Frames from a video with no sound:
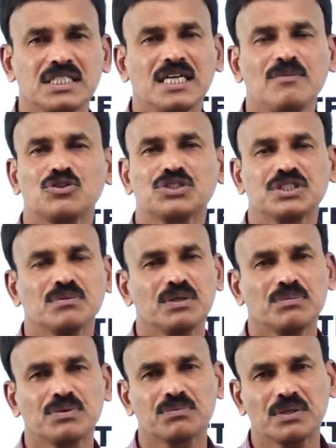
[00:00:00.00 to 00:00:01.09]
Same question
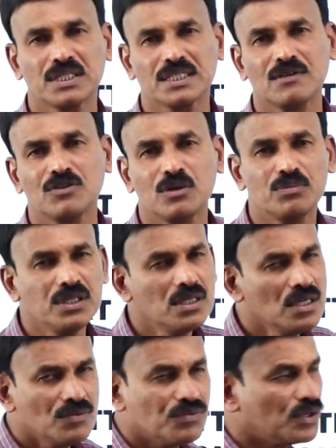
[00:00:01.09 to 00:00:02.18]
paper pattern will be
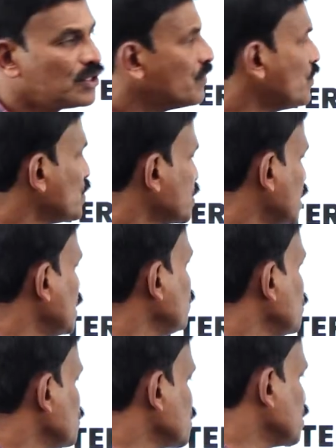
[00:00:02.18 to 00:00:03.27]
followed for second P
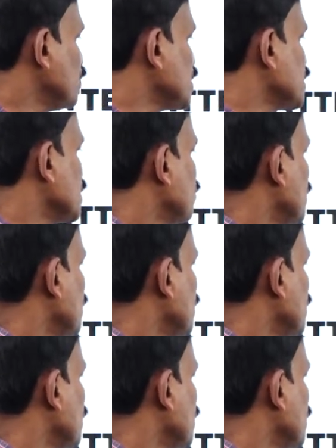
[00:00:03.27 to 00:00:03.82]
U C basic